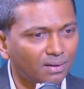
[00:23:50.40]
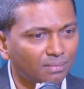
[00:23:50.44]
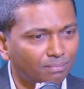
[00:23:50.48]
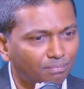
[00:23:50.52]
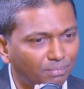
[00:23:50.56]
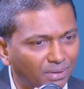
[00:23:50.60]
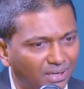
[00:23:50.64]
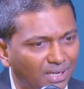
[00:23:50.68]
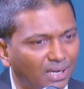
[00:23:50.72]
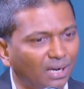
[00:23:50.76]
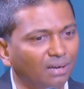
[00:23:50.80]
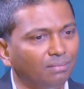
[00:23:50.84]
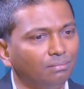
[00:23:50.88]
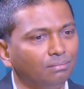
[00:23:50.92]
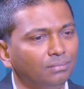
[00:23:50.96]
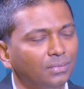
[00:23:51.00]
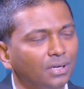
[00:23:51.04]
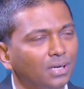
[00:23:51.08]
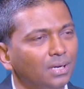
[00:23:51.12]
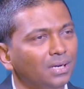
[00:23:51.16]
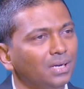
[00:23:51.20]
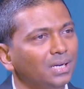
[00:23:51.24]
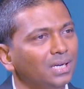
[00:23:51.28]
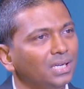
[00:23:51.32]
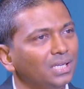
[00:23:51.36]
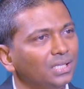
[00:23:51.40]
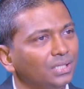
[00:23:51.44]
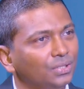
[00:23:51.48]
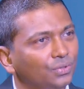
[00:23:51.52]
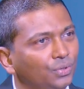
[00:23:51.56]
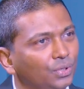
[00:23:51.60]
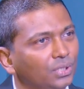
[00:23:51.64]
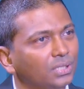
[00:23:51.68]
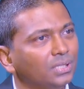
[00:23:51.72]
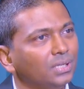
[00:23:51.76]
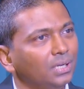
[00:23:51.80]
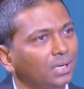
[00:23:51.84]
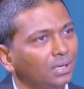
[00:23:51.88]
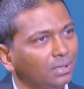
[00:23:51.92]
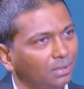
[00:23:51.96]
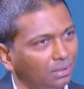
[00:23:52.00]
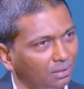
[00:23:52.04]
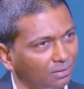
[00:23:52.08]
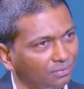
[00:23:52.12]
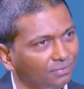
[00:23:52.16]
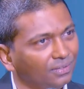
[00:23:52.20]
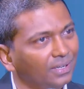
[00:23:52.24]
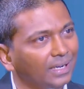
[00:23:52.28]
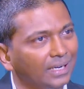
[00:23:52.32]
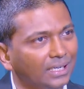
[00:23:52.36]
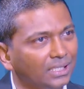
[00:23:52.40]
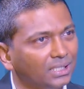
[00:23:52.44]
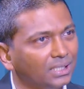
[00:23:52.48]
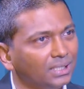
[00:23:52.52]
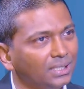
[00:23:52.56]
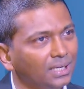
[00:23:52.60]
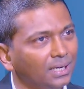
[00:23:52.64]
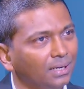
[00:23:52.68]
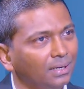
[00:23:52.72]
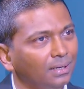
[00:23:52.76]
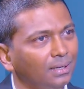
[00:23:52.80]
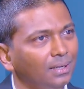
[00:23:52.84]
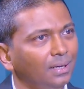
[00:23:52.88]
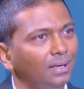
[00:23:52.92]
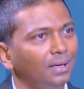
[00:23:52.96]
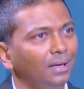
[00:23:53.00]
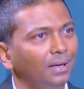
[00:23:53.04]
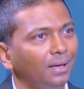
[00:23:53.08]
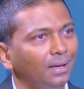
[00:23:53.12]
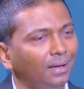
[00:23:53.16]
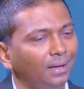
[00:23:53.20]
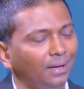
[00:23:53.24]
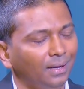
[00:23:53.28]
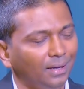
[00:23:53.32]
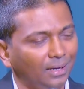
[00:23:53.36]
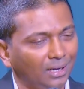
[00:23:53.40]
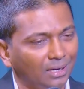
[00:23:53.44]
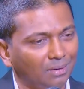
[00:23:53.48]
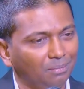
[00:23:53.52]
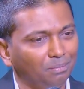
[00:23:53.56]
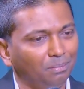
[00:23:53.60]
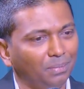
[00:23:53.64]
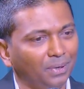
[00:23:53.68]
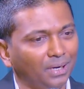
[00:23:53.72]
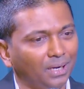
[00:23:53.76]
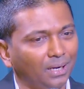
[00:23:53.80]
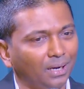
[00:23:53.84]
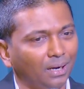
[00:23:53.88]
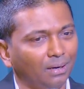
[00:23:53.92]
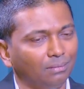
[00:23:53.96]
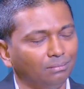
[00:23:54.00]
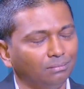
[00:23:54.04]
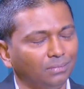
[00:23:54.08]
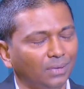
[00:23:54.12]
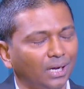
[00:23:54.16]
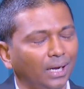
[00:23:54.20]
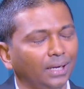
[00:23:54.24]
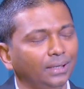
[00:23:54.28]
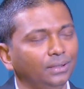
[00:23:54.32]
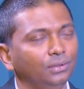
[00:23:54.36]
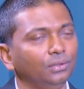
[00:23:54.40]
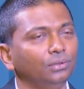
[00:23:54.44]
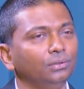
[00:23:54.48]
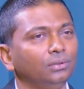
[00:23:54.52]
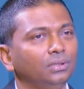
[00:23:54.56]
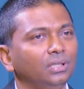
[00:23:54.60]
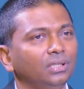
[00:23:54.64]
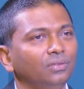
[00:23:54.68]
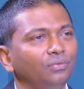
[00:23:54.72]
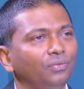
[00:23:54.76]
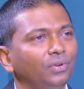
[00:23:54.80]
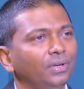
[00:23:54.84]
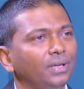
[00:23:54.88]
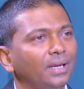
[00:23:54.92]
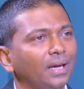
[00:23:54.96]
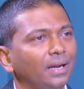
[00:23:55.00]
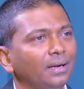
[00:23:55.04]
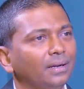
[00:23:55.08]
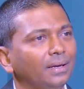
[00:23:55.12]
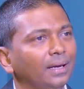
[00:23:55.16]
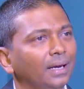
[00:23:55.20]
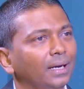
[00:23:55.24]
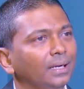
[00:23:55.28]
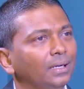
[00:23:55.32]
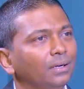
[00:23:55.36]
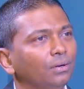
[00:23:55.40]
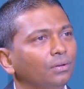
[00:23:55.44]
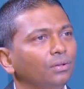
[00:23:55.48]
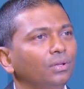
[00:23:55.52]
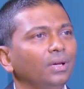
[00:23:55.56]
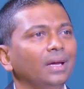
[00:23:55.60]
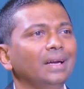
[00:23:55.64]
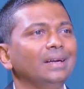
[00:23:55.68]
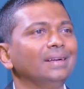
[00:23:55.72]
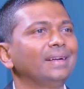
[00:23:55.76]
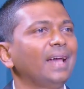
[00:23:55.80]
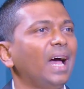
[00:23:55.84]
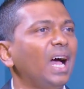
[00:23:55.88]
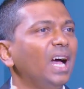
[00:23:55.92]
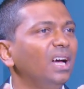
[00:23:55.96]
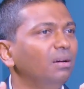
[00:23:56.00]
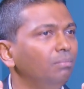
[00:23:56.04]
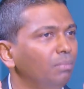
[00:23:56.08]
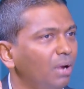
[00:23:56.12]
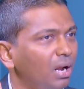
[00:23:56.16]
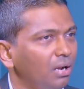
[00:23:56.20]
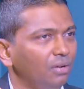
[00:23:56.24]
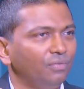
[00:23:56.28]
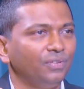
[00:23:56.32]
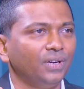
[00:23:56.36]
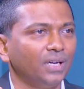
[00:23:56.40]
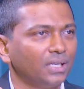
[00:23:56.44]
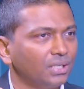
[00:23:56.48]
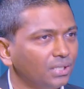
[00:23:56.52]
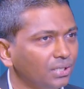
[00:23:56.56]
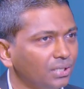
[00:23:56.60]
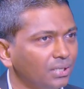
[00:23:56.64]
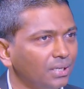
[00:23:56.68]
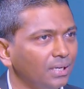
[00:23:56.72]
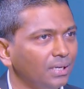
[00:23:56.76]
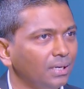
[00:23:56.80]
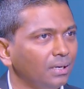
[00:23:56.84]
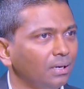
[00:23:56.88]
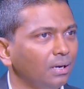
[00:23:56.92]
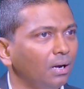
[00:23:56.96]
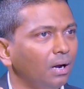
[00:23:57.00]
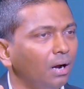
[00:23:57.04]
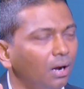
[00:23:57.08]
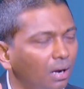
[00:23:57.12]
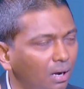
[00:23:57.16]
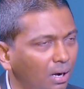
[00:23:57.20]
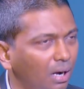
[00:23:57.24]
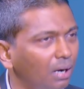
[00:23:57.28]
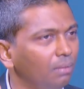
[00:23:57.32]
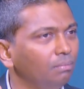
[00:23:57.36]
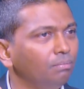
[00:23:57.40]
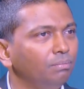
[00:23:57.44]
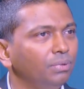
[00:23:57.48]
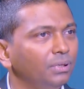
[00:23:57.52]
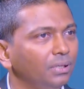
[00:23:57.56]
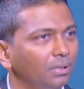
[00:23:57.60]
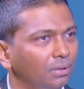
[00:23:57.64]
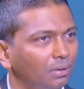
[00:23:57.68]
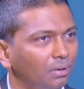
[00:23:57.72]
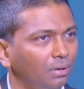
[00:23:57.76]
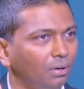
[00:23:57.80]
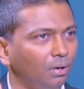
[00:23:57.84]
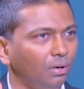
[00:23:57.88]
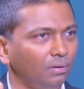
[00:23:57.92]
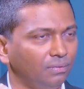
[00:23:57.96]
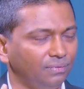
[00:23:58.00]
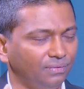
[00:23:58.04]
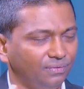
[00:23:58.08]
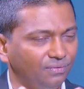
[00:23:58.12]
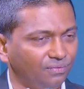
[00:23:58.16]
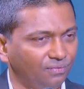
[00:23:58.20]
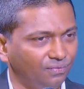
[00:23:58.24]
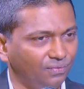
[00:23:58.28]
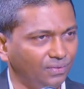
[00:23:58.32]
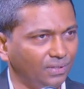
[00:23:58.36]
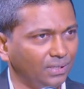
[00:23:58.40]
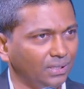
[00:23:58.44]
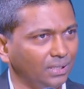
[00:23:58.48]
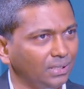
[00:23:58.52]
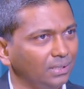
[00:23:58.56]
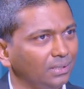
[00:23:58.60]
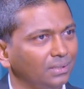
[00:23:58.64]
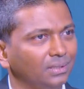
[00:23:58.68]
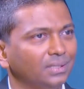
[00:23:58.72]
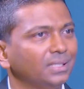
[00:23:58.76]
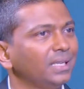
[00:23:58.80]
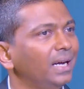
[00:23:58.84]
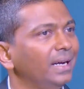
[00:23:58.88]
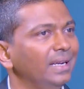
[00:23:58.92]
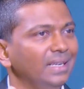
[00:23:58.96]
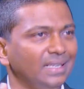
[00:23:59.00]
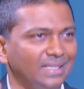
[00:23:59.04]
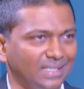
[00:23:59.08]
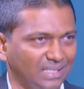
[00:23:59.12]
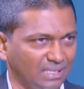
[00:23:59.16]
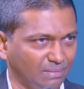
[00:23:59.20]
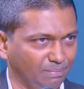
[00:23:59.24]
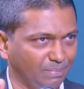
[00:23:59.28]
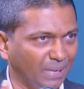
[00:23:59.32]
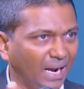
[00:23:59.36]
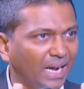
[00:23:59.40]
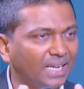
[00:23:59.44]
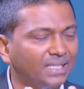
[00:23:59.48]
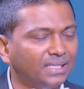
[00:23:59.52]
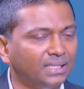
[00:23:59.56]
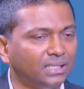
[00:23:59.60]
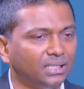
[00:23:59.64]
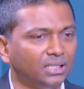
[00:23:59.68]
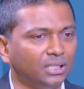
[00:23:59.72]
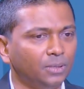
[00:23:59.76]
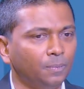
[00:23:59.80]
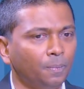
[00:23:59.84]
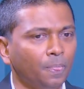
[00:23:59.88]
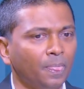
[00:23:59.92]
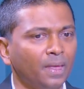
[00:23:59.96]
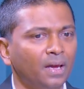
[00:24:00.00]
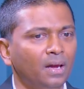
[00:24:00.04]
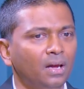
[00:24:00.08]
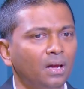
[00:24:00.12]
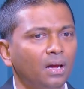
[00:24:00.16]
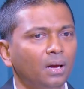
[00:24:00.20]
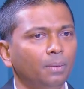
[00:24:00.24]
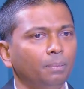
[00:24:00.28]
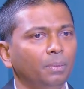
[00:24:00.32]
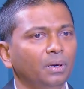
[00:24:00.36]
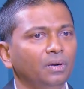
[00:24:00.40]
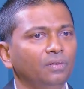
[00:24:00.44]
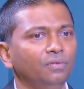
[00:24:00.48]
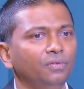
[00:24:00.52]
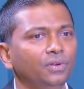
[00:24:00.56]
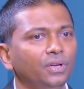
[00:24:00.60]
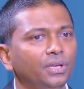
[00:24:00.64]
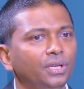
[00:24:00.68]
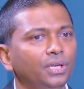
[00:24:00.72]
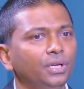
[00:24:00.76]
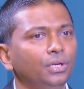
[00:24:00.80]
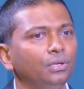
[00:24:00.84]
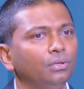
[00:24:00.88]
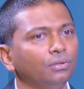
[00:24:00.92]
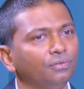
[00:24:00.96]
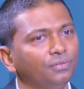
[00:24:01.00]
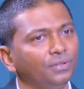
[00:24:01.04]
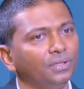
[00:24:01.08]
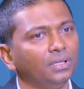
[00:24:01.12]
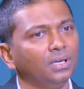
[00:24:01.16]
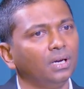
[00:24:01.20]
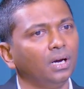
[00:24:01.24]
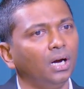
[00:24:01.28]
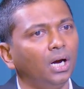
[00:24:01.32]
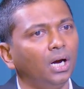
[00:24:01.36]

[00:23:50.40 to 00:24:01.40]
Become Switzerland of Asia, and become. I don't think we can cater to the entire manufacturing hub of the Chinese capacity, but we need to figure